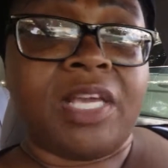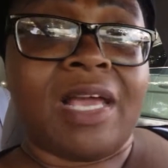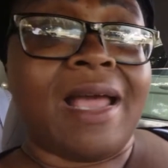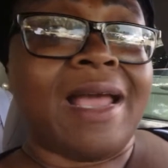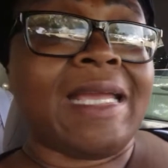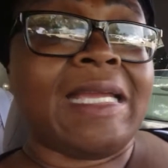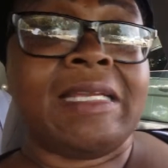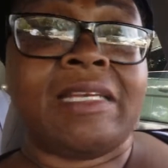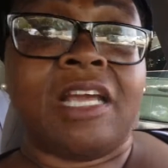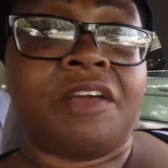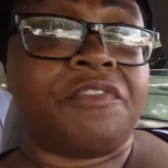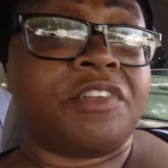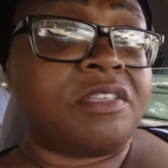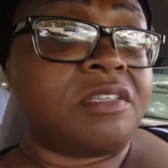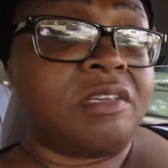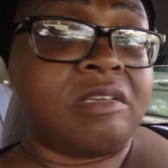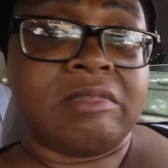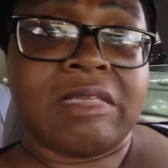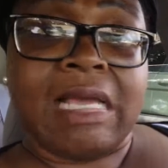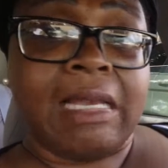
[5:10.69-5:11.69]
I ain't never
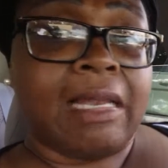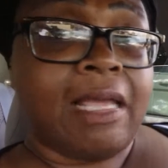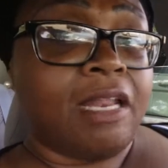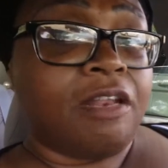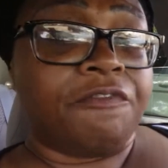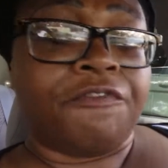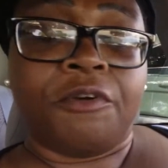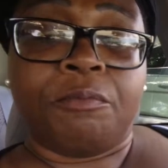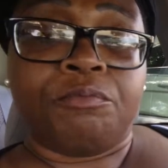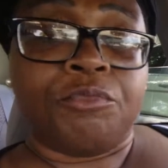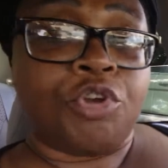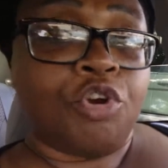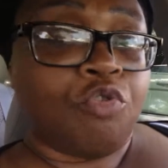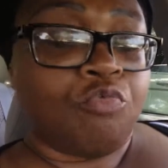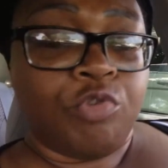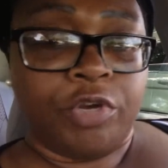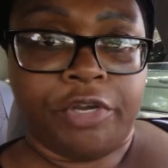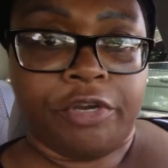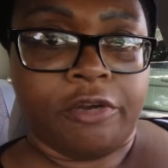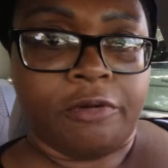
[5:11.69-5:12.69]
seen that lady from
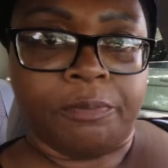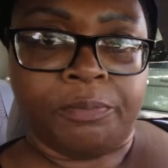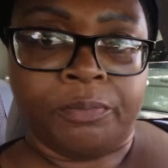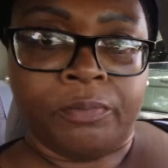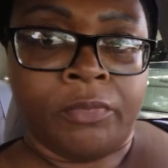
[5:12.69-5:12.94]
nowhere.